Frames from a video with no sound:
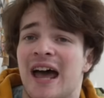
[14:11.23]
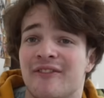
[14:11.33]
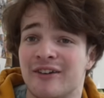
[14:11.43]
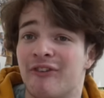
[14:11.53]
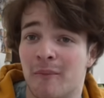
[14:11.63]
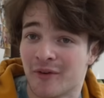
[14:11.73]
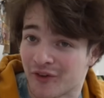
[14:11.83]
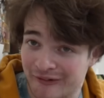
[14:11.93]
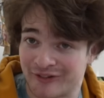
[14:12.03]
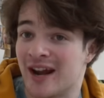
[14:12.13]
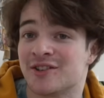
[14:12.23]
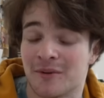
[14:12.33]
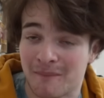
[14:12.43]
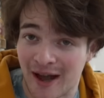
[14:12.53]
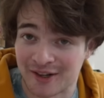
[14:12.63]
having fun with your friends
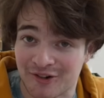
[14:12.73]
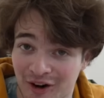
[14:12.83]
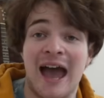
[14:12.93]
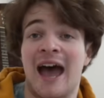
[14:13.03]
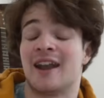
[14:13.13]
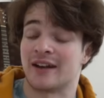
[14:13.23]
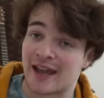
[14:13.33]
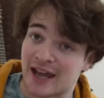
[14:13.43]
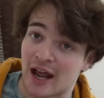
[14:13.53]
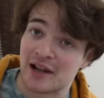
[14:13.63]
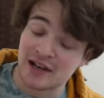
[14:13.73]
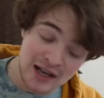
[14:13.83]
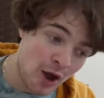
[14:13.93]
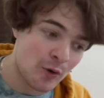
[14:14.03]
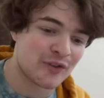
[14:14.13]
on Minecraft. And I get a
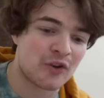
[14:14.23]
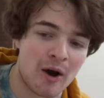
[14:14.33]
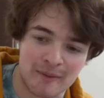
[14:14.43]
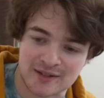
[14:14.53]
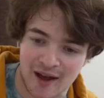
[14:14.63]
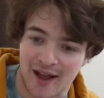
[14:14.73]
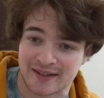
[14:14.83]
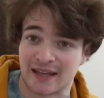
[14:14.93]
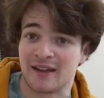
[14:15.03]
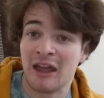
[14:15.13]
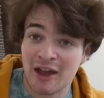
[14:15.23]
load of comments asking,